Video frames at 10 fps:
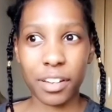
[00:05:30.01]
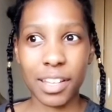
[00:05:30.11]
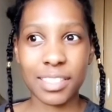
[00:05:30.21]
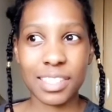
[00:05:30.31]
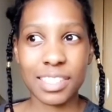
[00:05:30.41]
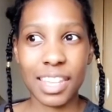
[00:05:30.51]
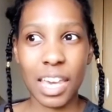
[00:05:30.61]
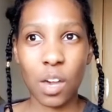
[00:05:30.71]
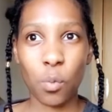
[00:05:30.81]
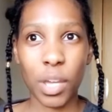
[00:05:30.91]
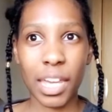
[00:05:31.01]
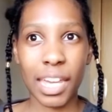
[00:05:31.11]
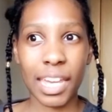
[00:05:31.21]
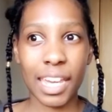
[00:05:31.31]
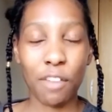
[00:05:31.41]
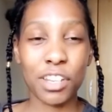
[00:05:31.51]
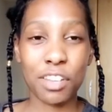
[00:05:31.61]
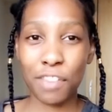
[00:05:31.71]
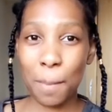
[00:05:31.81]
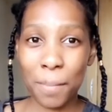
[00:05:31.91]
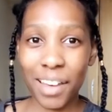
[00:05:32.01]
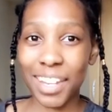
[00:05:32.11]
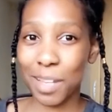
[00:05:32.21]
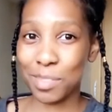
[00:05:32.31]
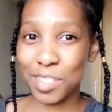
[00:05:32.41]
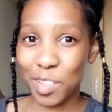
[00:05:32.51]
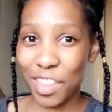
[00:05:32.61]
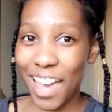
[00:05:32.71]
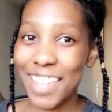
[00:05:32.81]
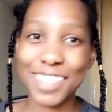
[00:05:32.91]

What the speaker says: and to say we are in November and I'm still there,